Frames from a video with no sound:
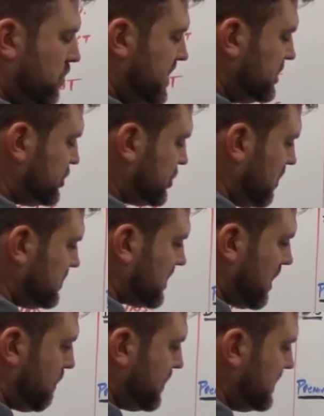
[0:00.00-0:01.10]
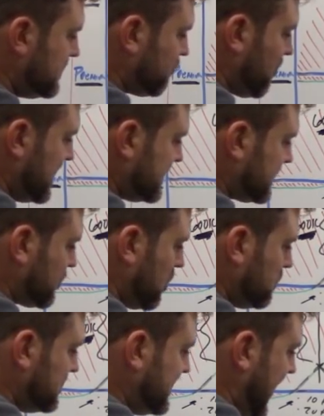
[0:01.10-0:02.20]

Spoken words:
The insurance company's risk goes